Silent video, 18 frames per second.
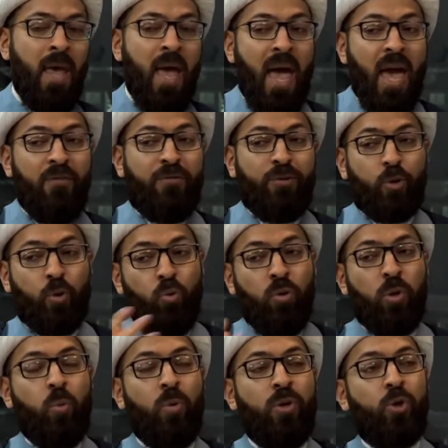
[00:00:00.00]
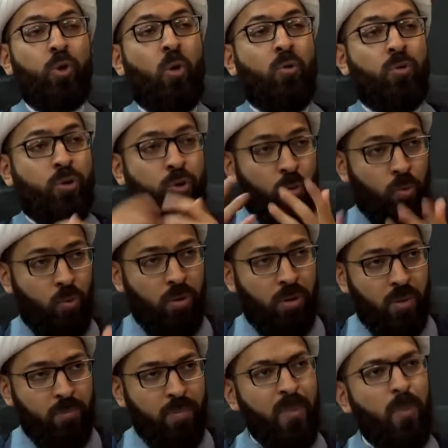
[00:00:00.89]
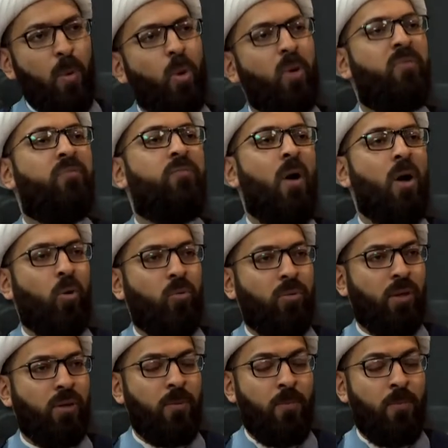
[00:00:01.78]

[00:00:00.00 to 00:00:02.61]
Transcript: If truth were shown truth, people would have followed it.